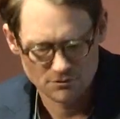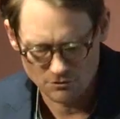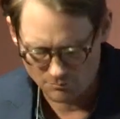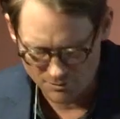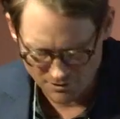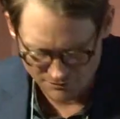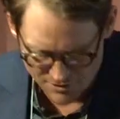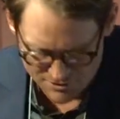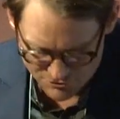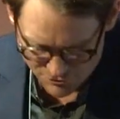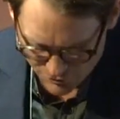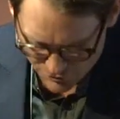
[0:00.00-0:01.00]
A little bit of a
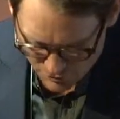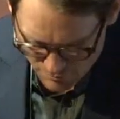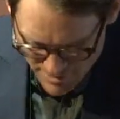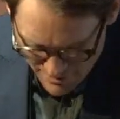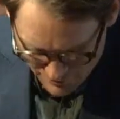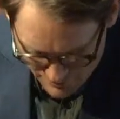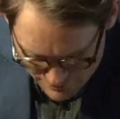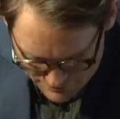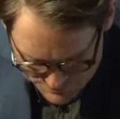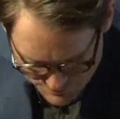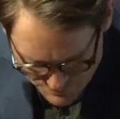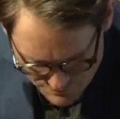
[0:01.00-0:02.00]
historical background.